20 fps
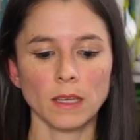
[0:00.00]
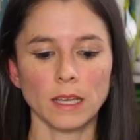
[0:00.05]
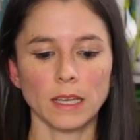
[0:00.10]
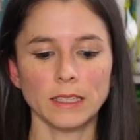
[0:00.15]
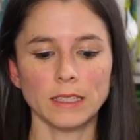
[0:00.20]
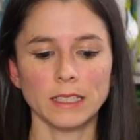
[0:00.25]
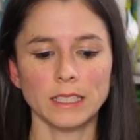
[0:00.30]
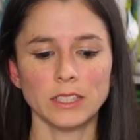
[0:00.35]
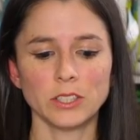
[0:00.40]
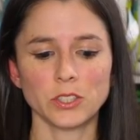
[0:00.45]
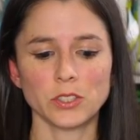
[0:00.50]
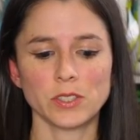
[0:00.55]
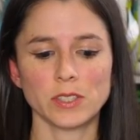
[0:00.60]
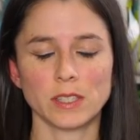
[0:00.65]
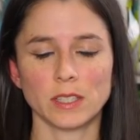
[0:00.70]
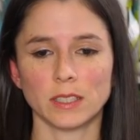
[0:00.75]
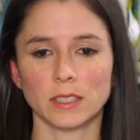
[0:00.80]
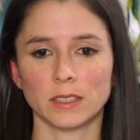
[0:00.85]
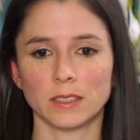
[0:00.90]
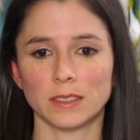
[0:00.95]
And then here's
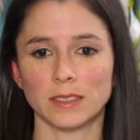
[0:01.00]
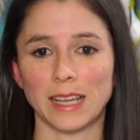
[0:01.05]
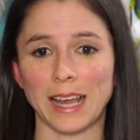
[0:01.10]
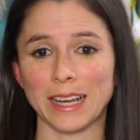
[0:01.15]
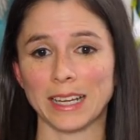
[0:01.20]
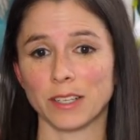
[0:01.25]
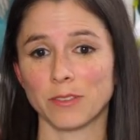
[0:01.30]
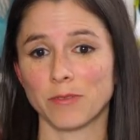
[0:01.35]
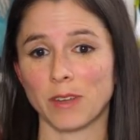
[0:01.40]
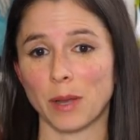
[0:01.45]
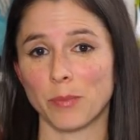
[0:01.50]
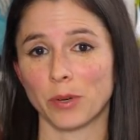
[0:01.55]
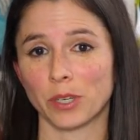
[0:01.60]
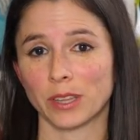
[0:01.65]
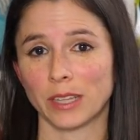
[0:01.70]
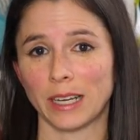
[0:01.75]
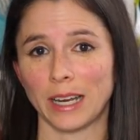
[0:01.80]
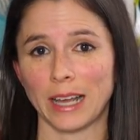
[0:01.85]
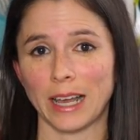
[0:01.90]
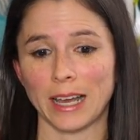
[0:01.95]
the lining
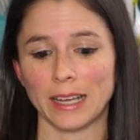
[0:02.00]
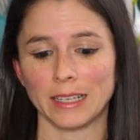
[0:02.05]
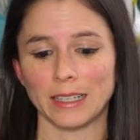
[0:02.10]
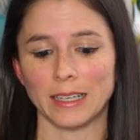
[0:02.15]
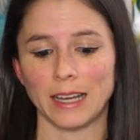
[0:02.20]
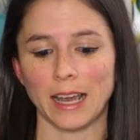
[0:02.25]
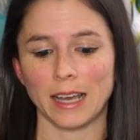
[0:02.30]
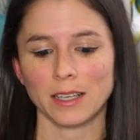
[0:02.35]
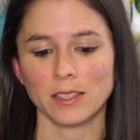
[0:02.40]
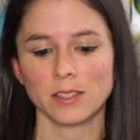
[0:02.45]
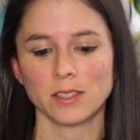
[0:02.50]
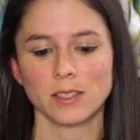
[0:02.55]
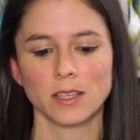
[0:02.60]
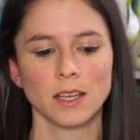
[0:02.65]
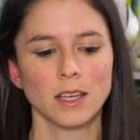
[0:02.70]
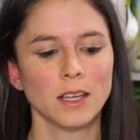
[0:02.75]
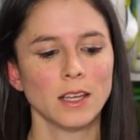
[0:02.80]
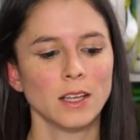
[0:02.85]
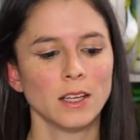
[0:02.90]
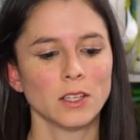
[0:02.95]
fabric that I added next.
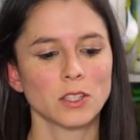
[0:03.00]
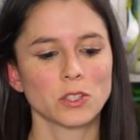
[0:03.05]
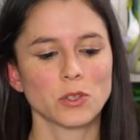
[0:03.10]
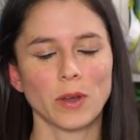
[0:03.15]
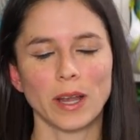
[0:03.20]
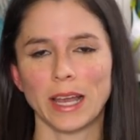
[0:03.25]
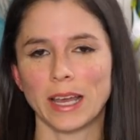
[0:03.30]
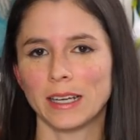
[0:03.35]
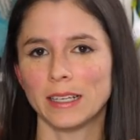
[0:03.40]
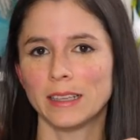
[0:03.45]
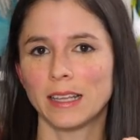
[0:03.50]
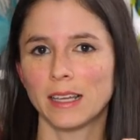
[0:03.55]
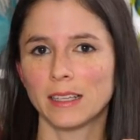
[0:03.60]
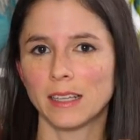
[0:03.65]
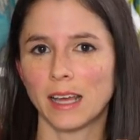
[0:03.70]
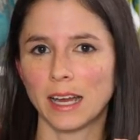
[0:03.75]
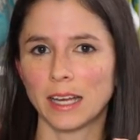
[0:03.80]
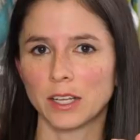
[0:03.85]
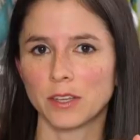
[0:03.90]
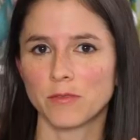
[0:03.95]
So I added
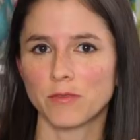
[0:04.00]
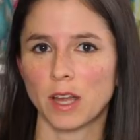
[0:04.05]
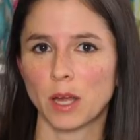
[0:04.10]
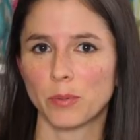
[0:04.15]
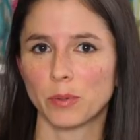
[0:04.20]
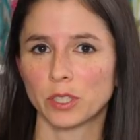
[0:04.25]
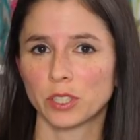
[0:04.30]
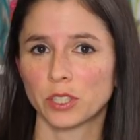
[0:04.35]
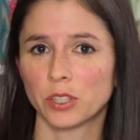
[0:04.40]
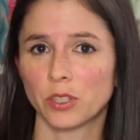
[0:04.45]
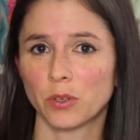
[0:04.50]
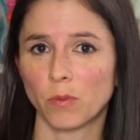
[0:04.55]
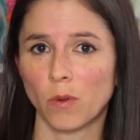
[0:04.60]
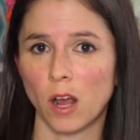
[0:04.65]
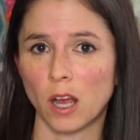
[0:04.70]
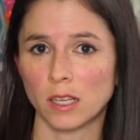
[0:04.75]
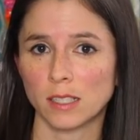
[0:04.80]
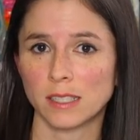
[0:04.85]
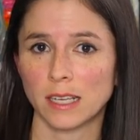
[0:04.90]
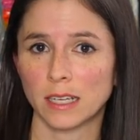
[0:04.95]
that lining fabric to the
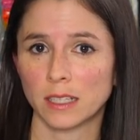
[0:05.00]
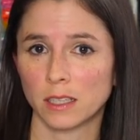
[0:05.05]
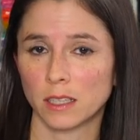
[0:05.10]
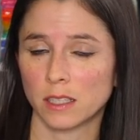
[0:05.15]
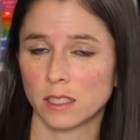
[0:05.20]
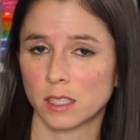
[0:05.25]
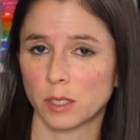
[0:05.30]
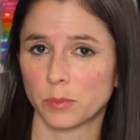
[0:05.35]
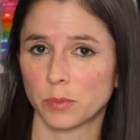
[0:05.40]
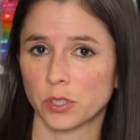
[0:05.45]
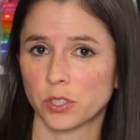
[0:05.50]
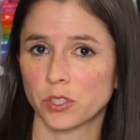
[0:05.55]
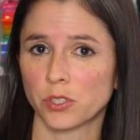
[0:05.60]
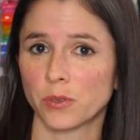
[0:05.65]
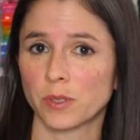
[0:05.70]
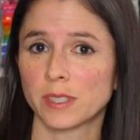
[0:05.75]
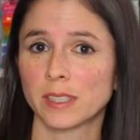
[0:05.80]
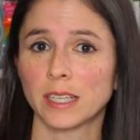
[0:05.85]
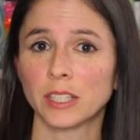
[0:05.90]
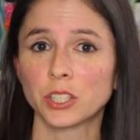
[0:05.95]
wrong side of the zipper.
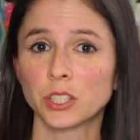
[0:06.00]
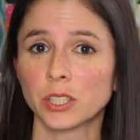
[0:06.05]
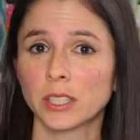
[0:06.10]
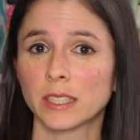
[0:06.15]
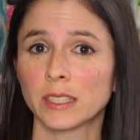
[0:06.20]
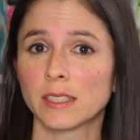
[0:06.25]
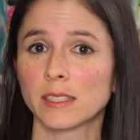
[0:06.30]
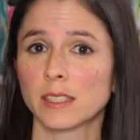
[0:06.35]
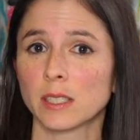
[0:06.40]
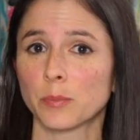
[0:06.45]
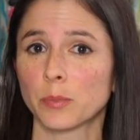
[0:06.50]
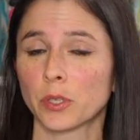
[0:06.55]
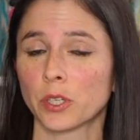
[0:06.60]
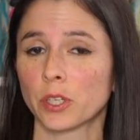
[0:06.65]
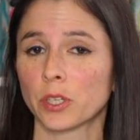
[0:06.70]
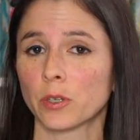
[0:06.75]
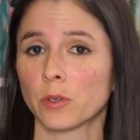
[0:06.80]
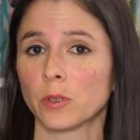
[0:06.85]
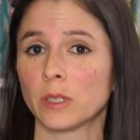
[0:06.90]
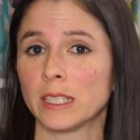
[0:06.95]
So essentially the
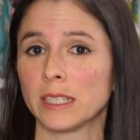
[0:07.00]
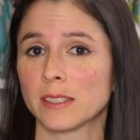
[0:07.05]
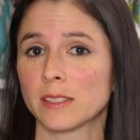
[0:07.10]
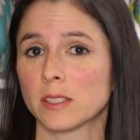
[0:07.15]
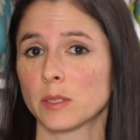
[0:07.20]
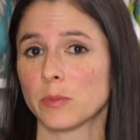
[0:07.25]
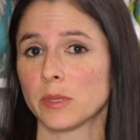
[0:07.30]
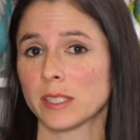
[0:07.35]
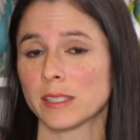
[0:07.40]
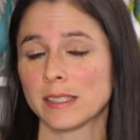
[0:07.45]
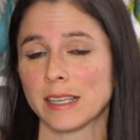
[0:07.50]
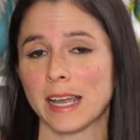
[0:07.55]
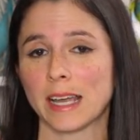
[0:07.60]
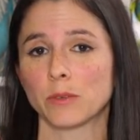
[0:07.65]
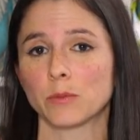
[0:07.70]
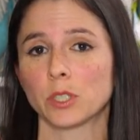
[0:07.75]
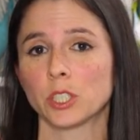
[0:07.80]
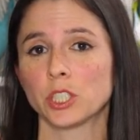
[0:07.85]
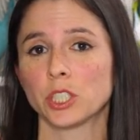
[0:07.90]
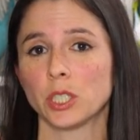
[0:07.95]
zipper needs to be
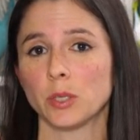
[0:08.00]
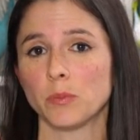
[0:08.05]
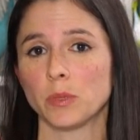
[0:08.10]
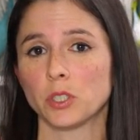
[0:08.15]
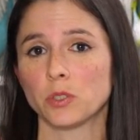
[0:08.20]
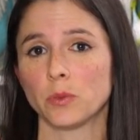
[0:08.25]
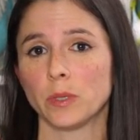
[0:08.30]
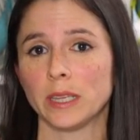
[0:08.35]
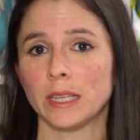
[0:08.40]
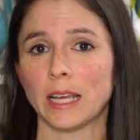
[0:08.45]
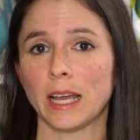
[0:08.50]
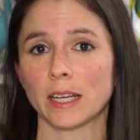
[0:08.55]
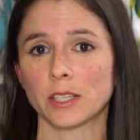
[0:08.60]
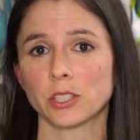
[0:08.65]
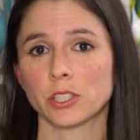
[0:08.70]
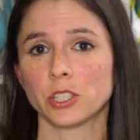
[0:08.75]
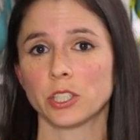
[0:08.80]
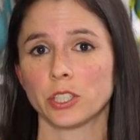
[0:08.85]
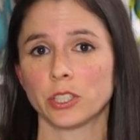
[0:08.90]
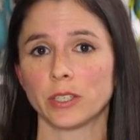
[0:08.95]
sandwiched in between the
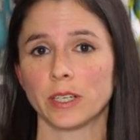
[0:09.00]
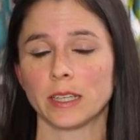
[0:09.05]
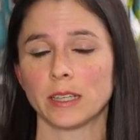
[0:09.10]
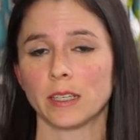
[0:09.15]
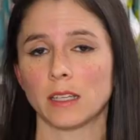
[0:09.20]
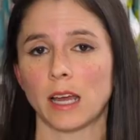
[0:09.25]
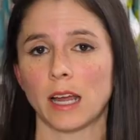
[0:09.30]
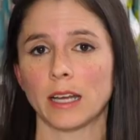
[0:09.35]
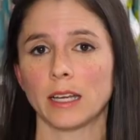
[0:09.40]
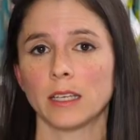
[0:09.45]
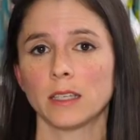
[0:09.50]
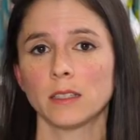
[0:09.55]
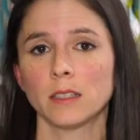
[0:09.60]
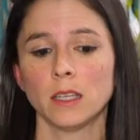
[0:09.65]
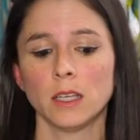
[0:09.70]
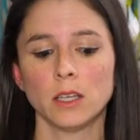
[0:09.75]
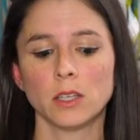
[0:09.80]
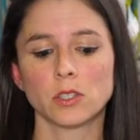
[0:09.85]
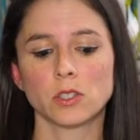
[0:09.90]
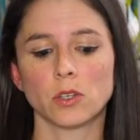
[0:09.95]
exterior and the lining.
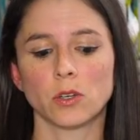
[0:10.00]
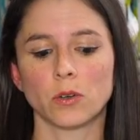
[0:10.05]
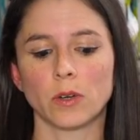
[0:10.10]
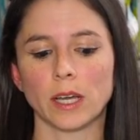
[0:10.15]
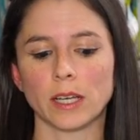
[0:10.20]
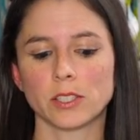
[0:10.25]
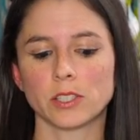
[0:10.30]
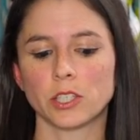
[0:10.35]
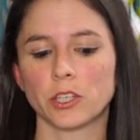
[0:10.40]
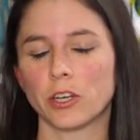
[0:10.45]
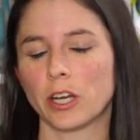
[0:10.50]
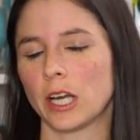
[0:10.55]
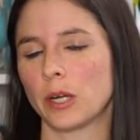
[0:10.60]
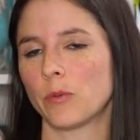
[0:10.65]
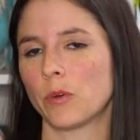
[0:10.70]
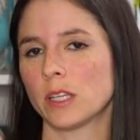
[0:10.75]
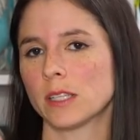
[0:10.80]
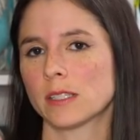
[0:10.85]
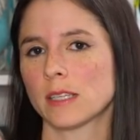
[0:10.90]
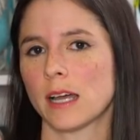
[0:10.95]
So exterior
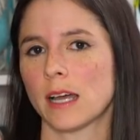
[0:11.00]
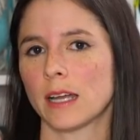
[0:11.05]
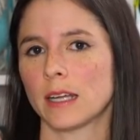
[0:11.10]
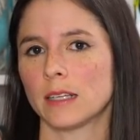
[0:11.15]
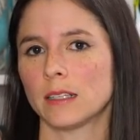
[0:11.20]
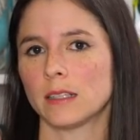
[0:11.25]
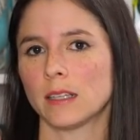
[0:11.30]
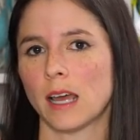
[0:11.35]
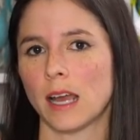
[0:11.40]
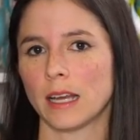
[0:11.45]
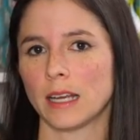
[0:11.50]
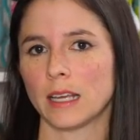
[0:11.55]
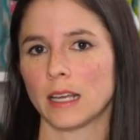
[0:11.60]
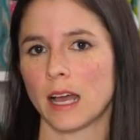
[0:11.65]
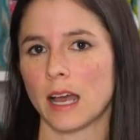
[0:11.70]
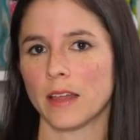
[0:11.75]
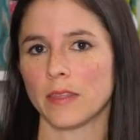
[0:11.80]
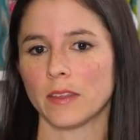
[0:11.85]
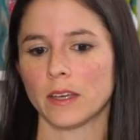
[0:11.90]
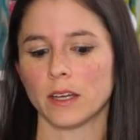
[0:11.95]
on one side,
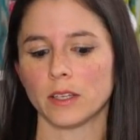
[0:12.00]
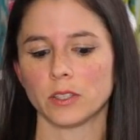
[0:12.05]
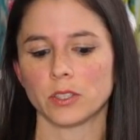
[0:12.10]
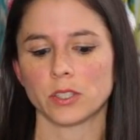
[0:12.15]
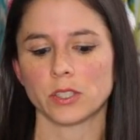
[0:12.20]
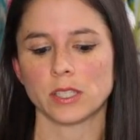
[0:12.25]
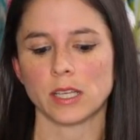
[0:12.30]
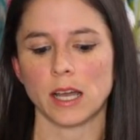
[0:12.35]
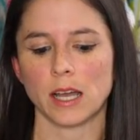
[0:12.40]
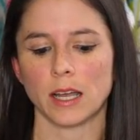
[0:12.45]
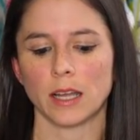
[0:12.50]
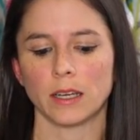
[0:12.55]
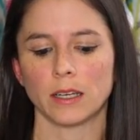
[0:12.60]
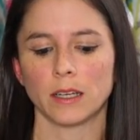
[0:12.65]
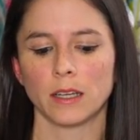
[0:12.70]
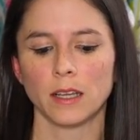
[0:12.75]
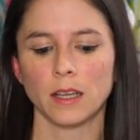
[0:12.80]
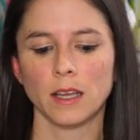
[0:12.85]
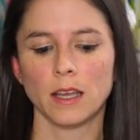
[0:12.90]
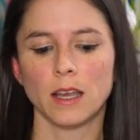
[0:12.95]
lining on the other
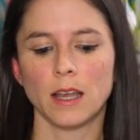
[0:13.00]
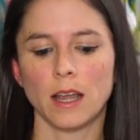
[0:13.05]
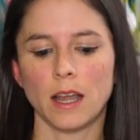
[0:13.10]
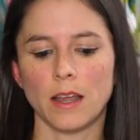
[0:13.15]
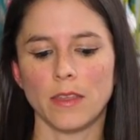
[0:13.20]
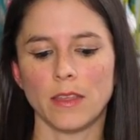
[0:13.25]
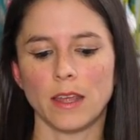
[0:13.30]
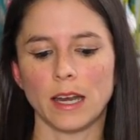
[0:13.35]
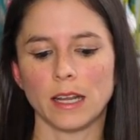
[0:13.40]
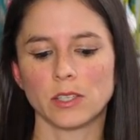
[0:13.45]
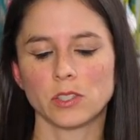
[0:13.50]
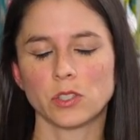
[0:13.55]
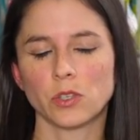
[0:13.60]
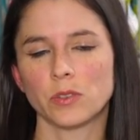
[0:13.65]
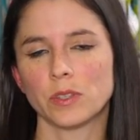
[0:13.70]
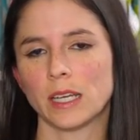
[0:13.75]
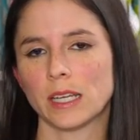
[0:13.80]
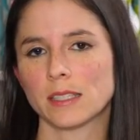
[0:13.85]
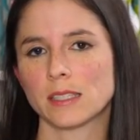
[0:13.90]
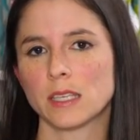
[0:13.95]
side, and then I
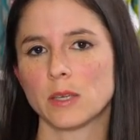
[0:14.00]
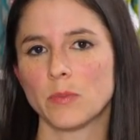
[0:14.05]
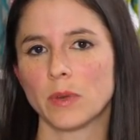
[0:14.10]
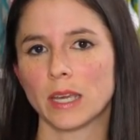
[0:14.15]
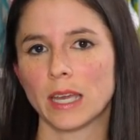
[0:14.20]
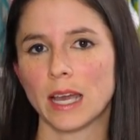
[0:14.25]
sewed that seam